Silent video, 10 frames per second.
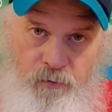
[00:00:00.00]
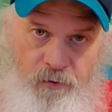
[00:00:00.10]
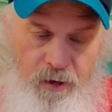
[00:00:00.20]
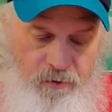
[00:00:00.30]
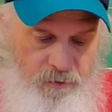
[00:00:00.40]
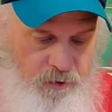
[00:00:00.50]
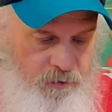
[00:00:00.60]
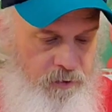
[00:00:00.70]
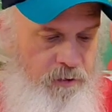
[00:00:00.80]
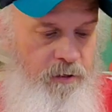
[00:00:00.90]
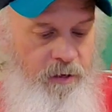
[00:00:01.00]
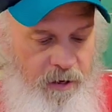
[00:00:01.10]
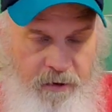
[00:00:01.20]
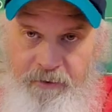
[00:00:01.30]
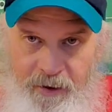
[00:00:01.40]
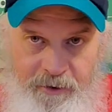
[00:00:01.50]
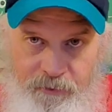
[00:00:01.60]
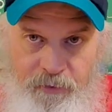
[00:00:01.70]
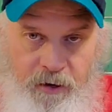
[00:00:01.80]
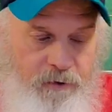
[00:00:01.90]
with that, all right? I know
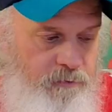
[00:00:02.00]
that.